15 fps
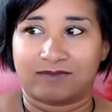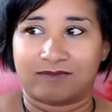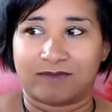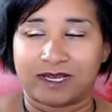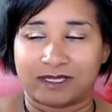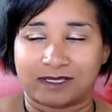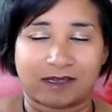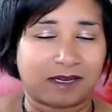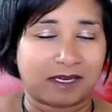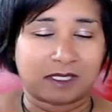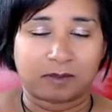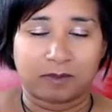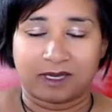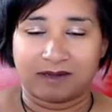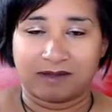my son
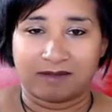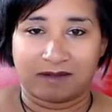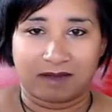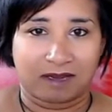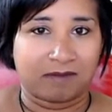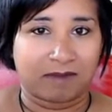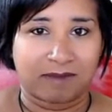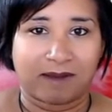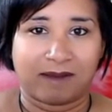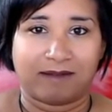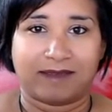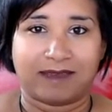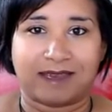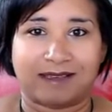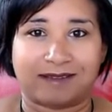has been in my
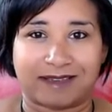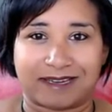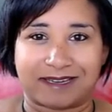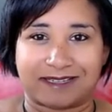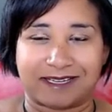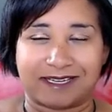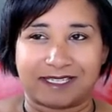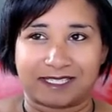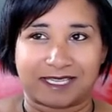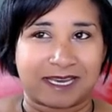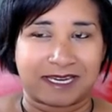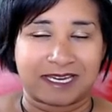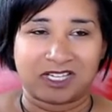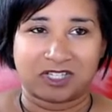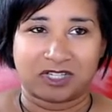belly, like,
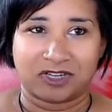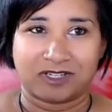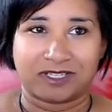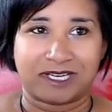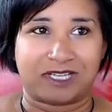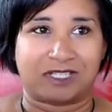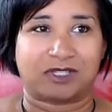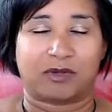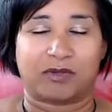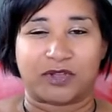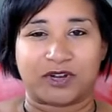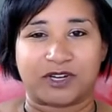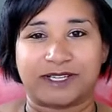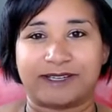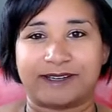and he's 13. So
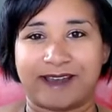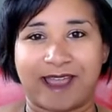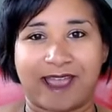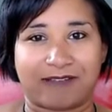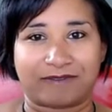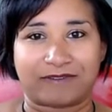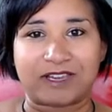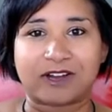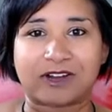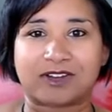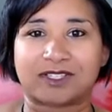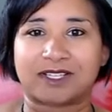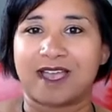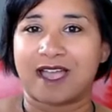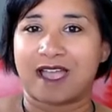13 and a half
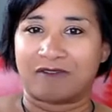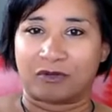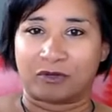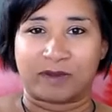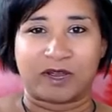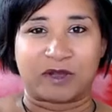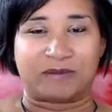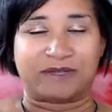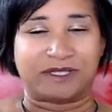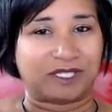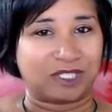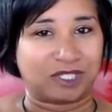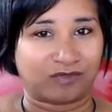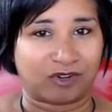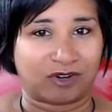years. I've owned my own
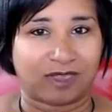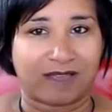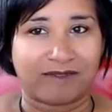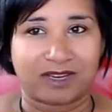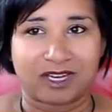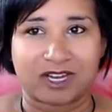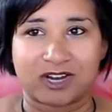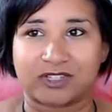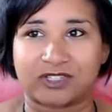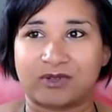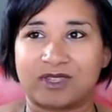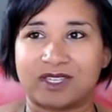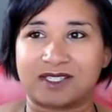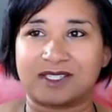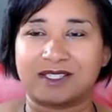business for 11 years. So
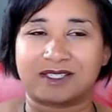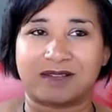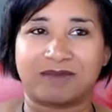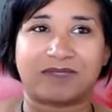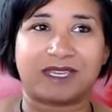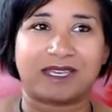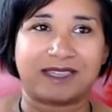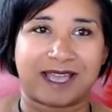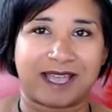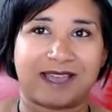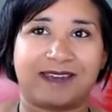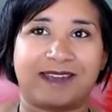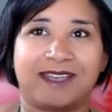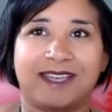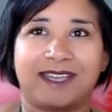this is something
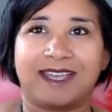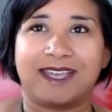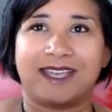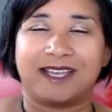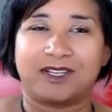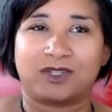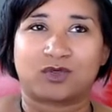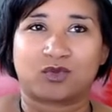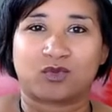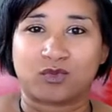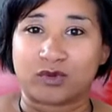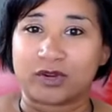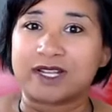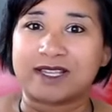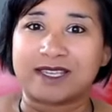that is
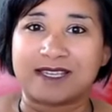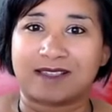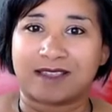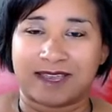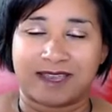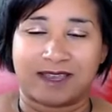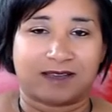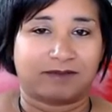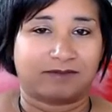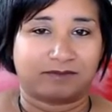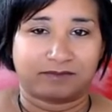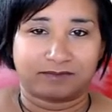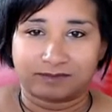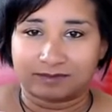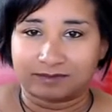really like,
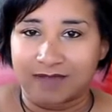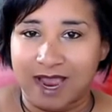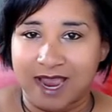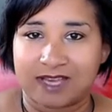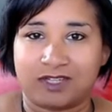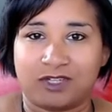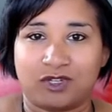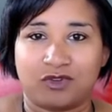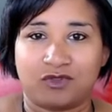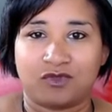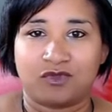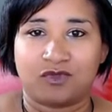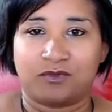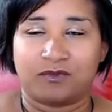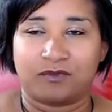I could
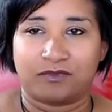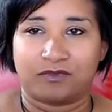do